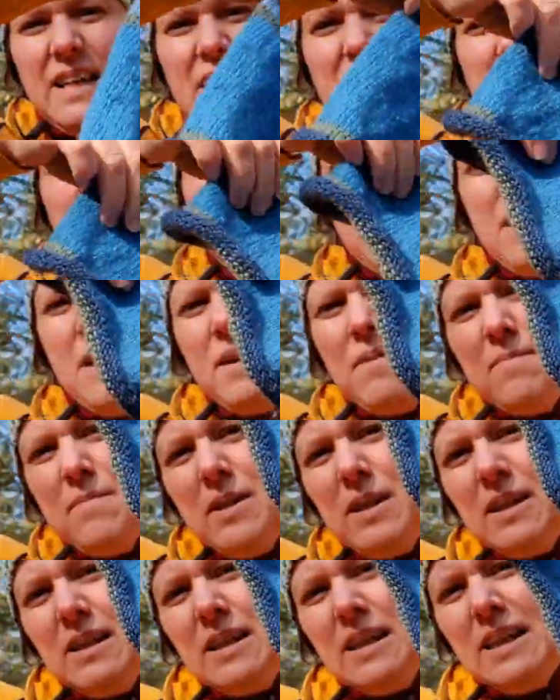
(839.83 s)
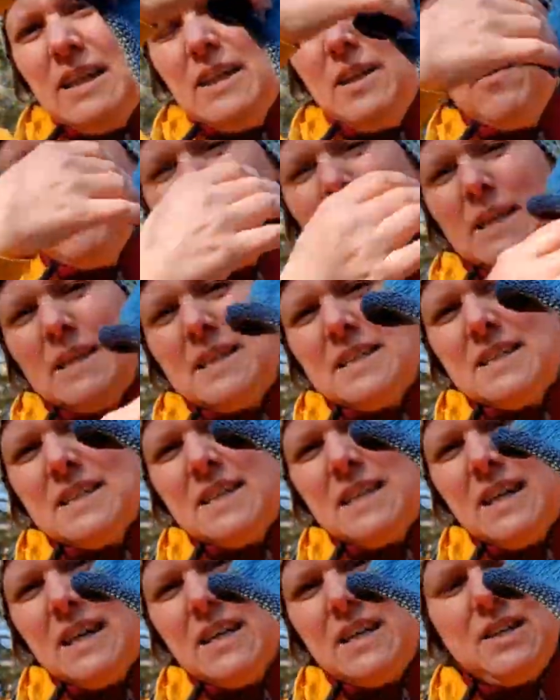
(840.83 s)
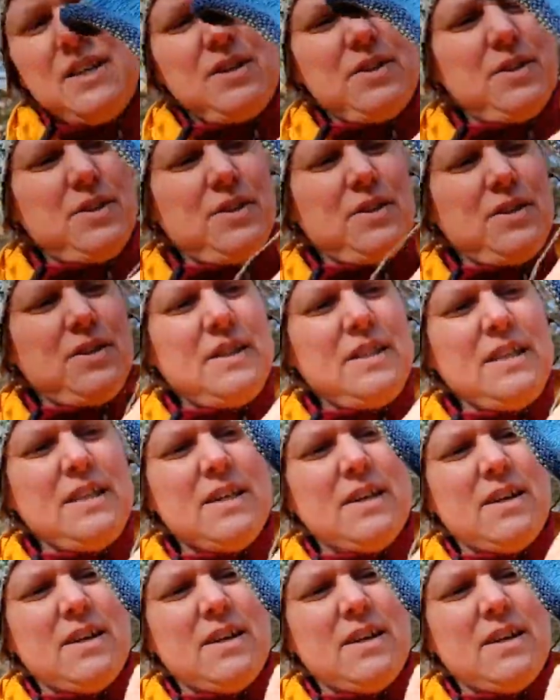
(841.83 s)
am a little bit under the